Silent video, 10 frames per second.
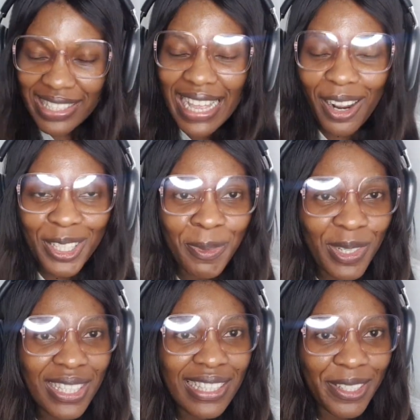they're
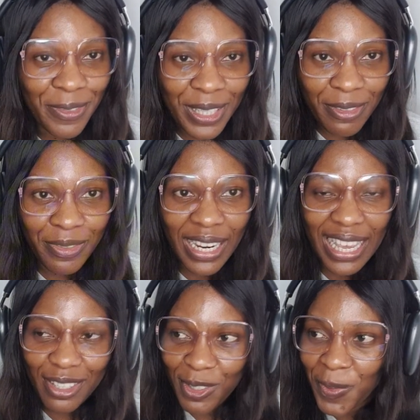contributing different
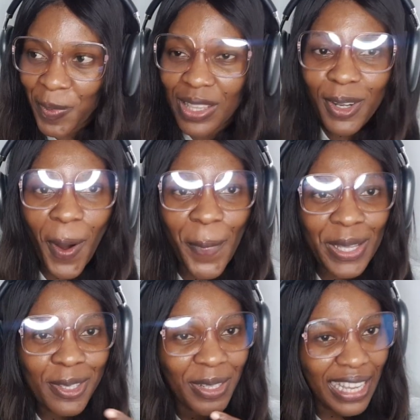instruments coming
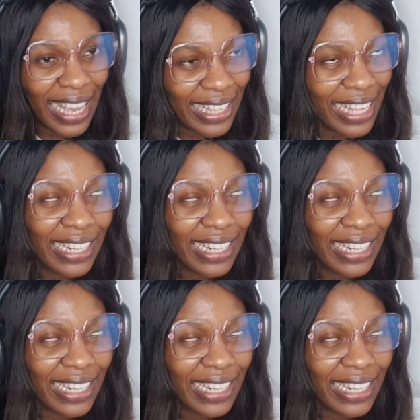together.